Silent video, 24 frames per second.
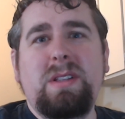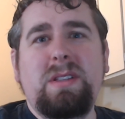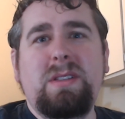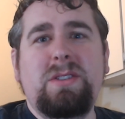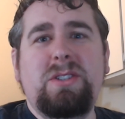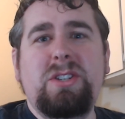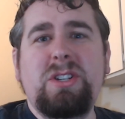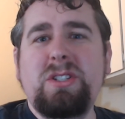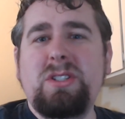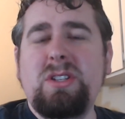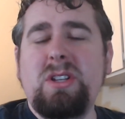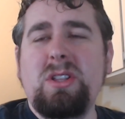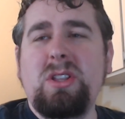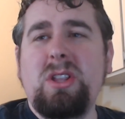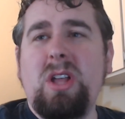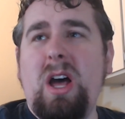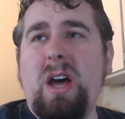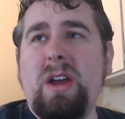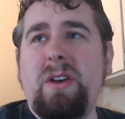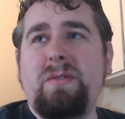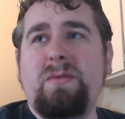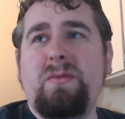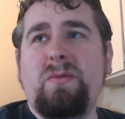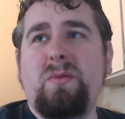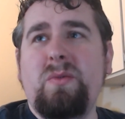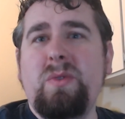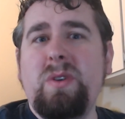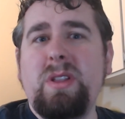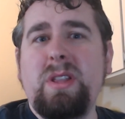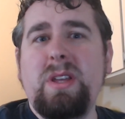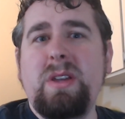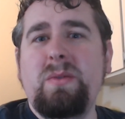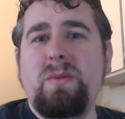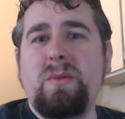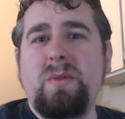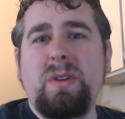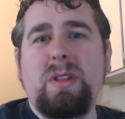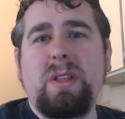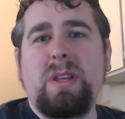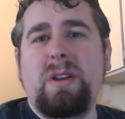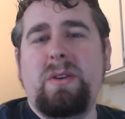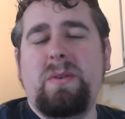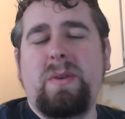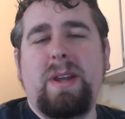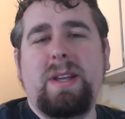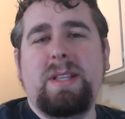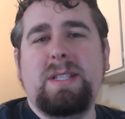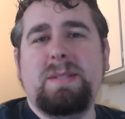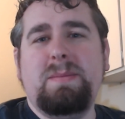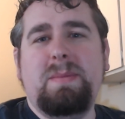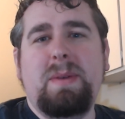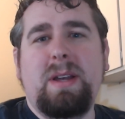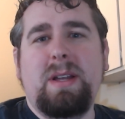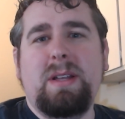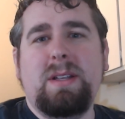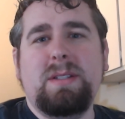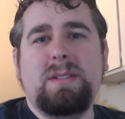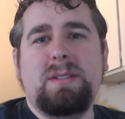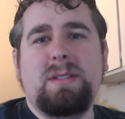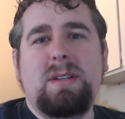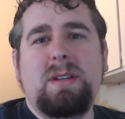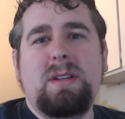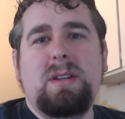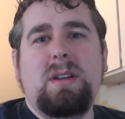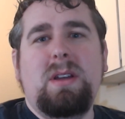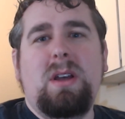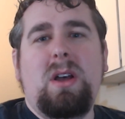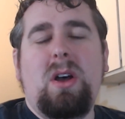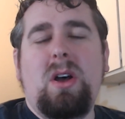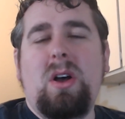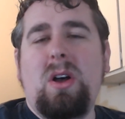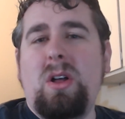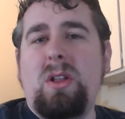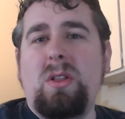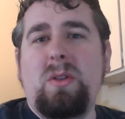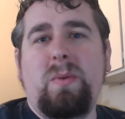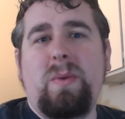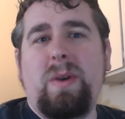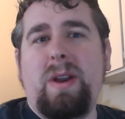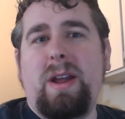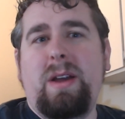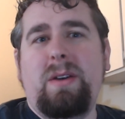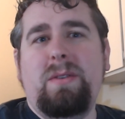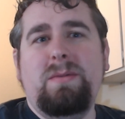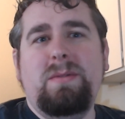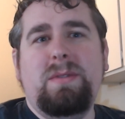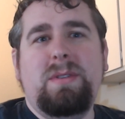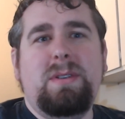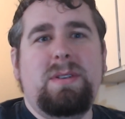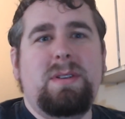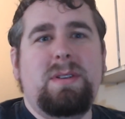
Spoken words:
Just a lot of really, really great spells all around.